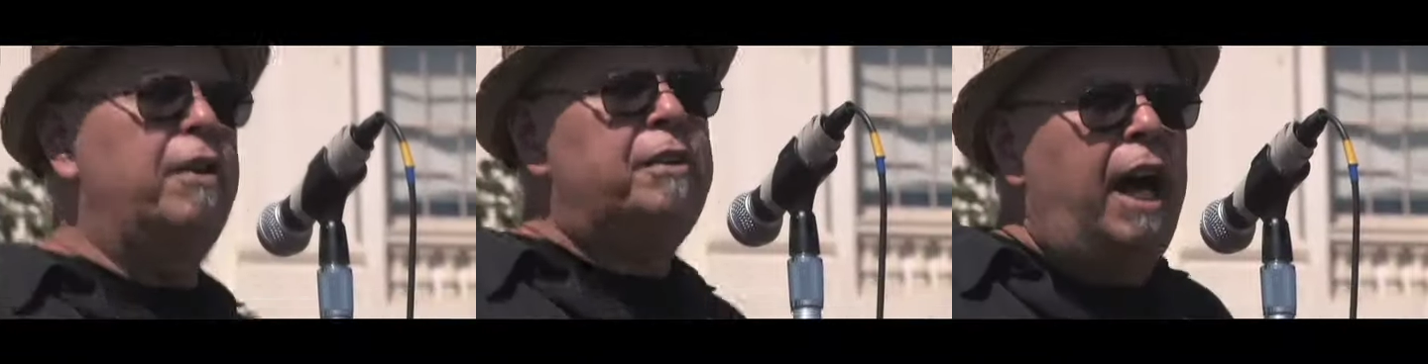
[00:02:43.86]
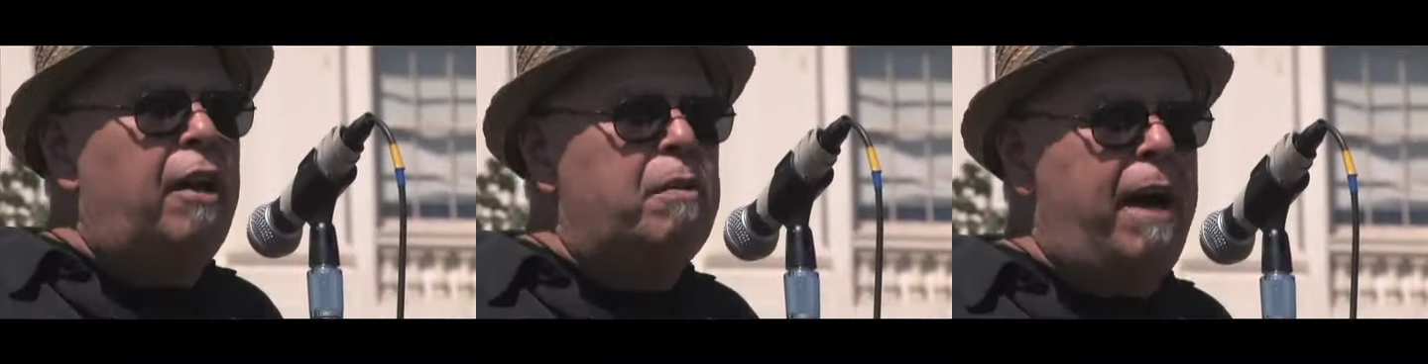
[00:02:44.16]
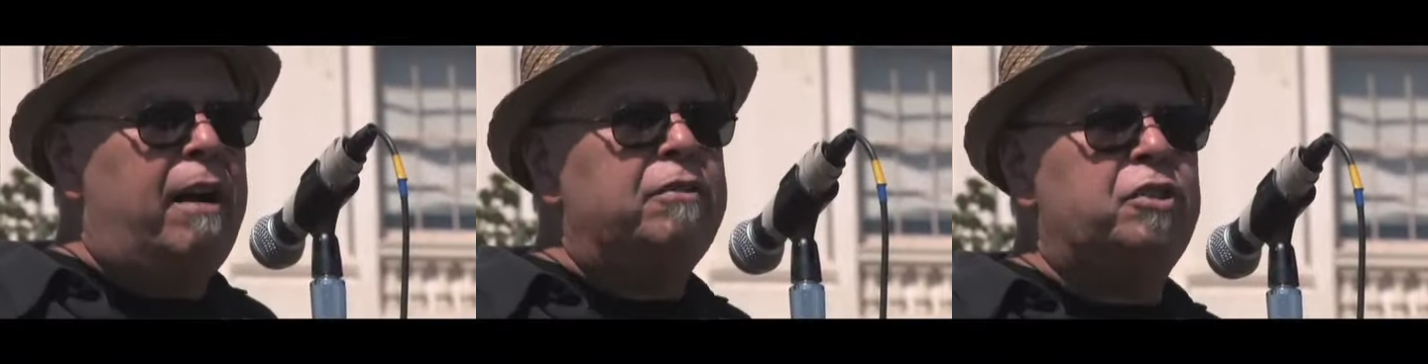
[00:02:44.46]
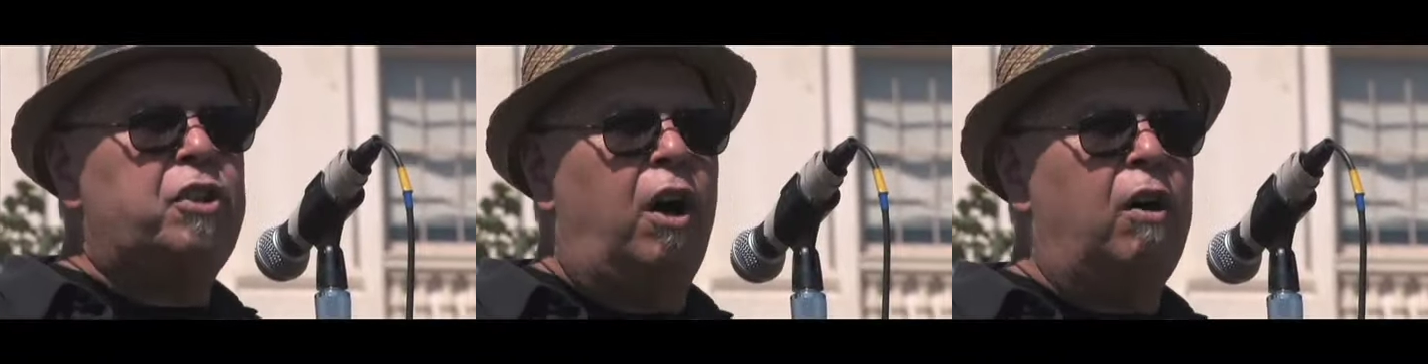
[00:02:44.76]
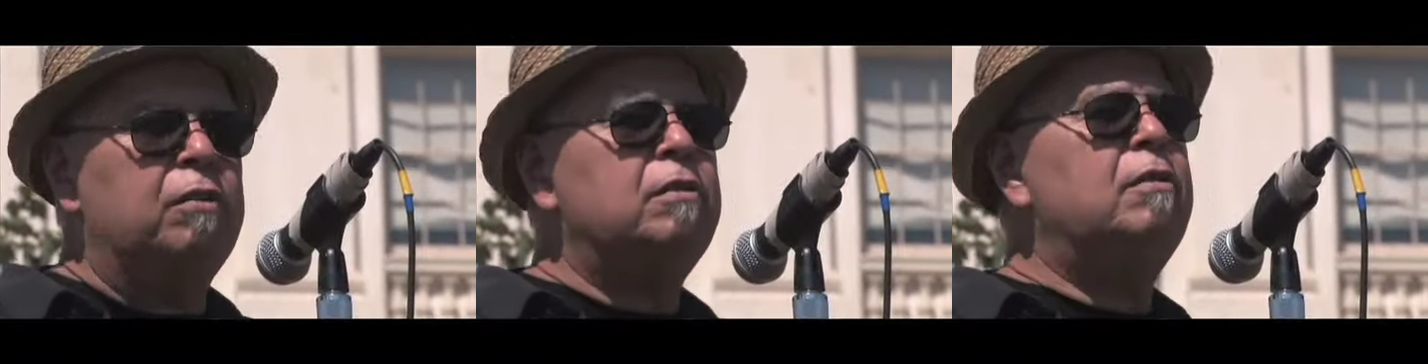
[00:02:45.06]
the, now the mountain's
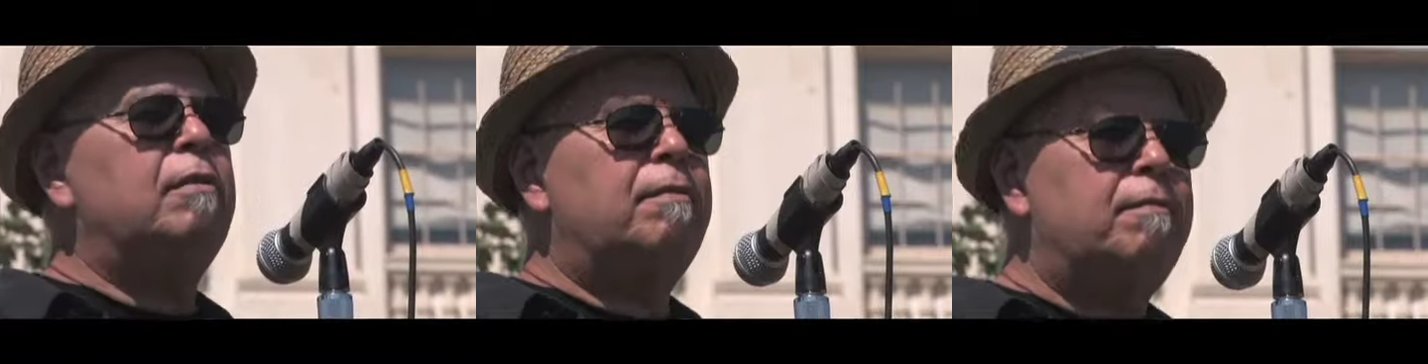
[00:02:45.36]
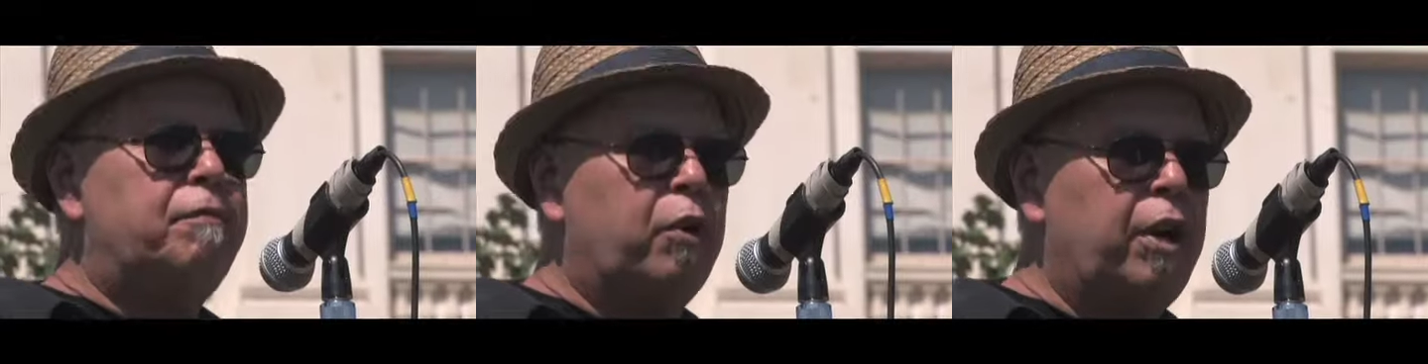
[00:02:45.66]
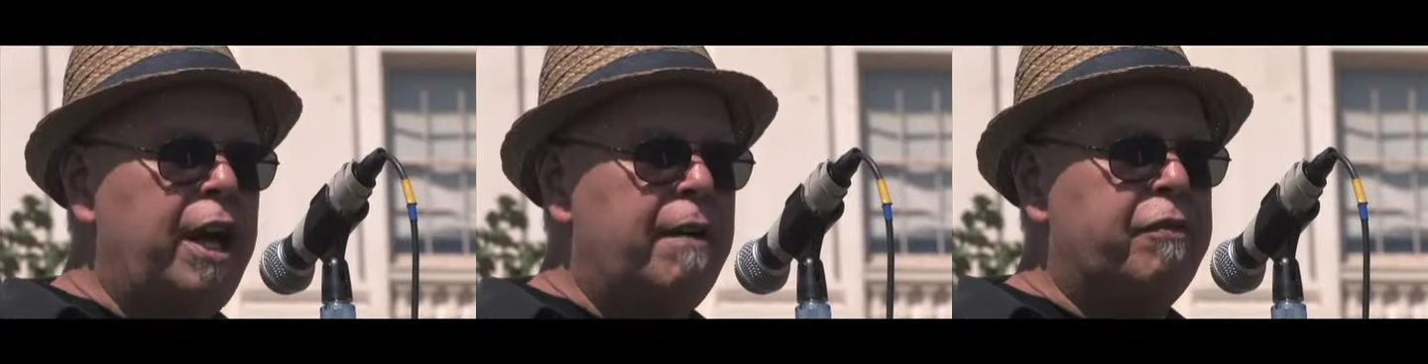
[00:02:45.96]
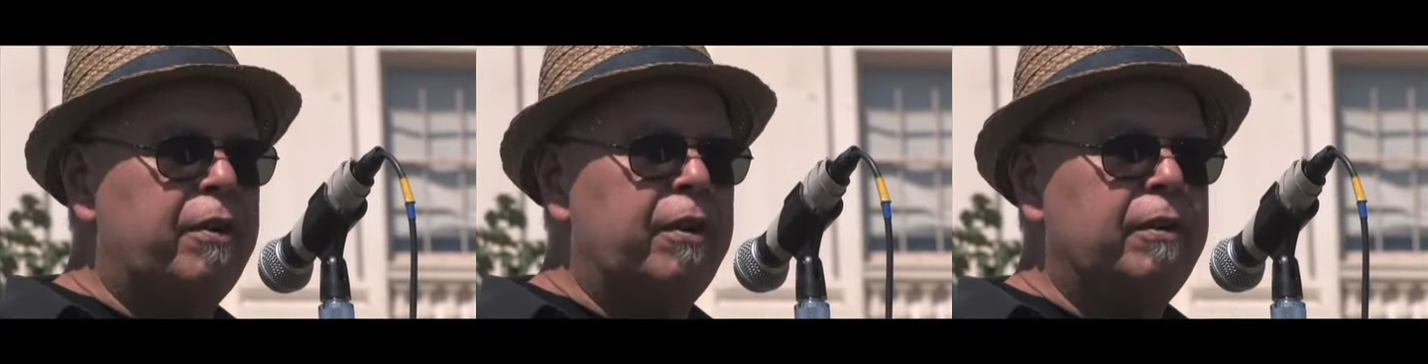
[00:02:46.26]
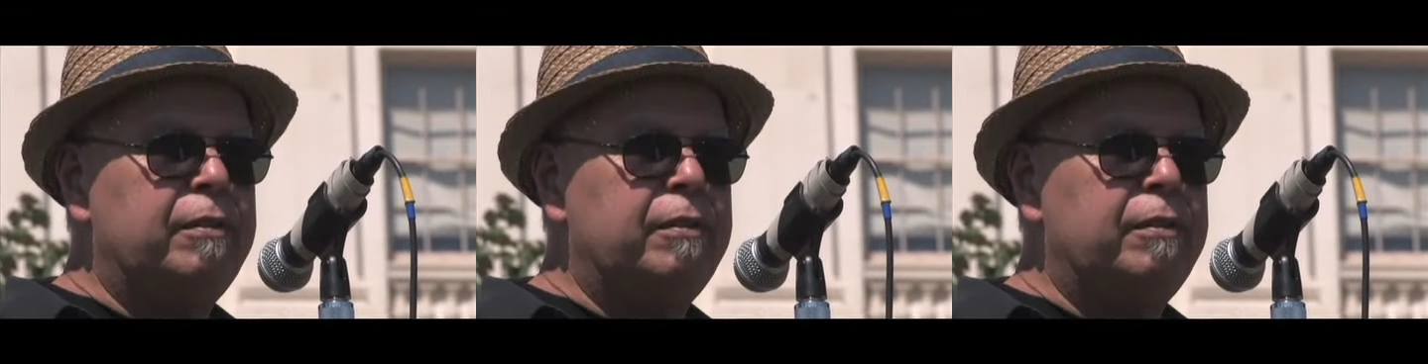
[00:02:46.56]
gone forever.